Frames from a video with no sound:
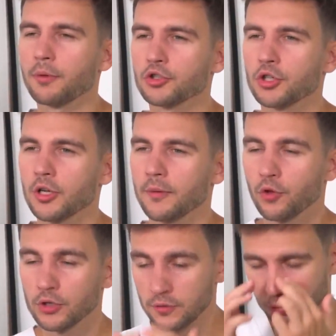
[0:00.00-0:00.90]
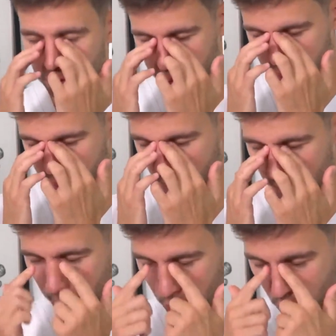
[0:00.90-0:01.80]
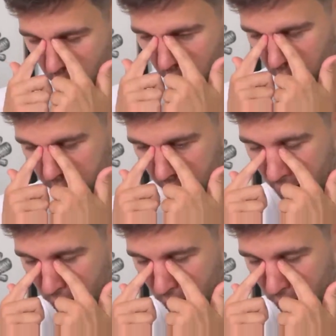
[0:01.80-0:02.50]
points are right